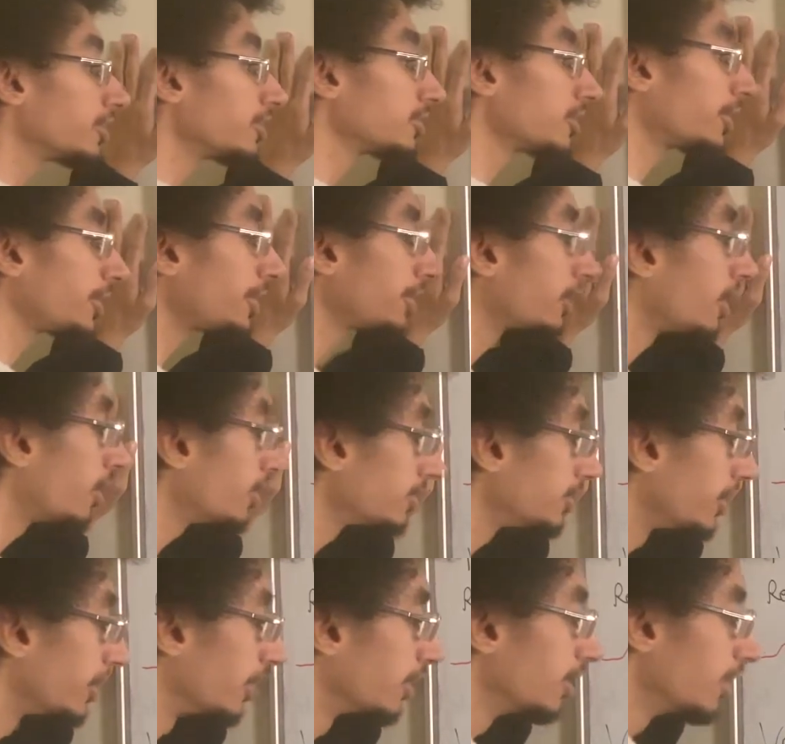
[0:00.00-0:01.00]

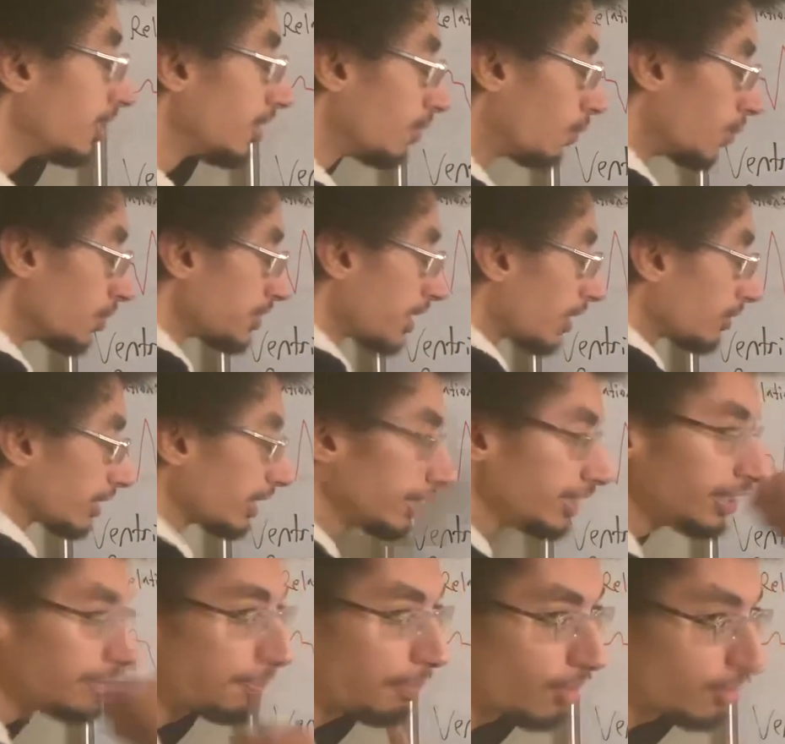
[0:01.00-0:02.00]
tachycardia without
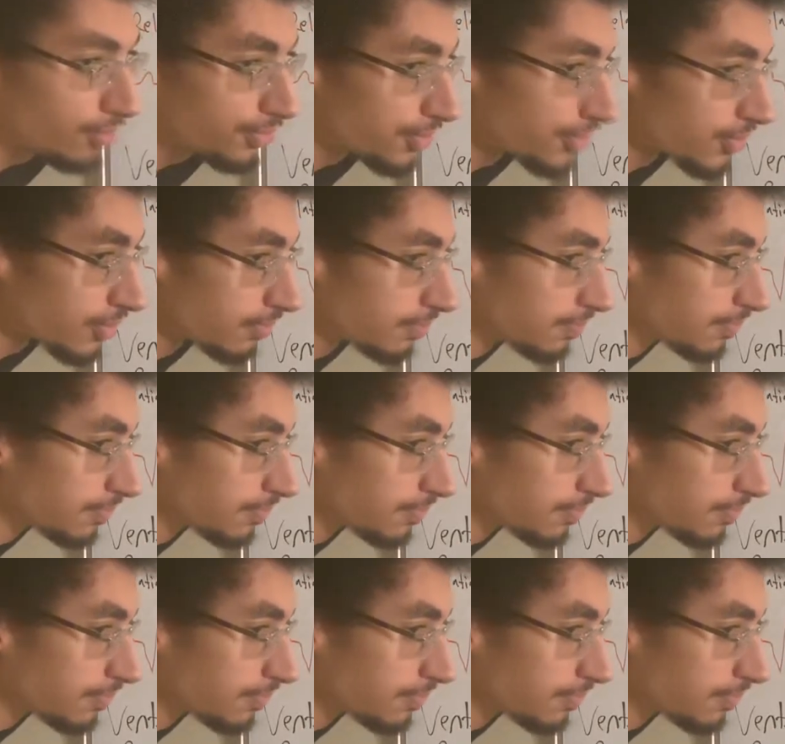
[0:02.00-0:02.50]
any pulse,